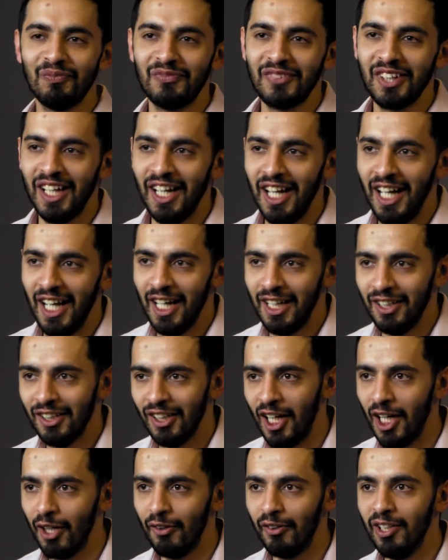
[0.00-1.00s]
and
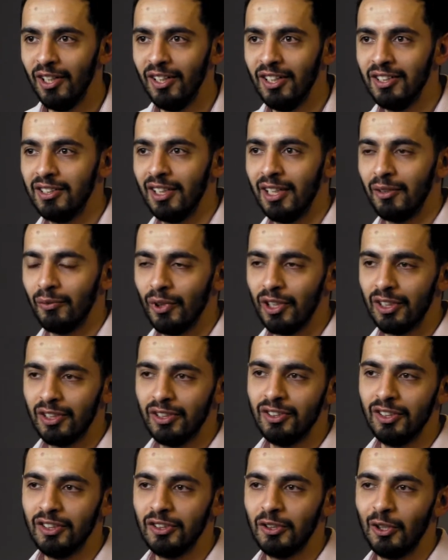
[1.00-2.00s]
how real estate works is
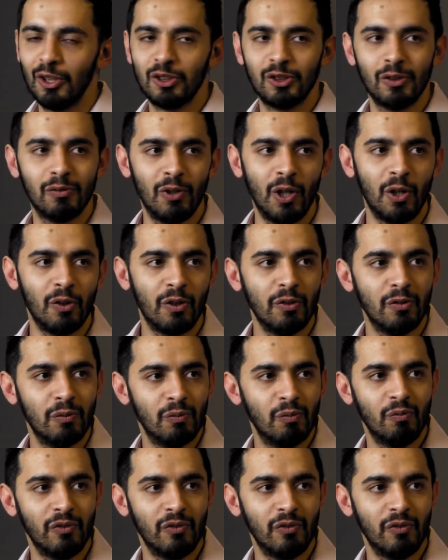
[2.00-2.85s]
there's lots of local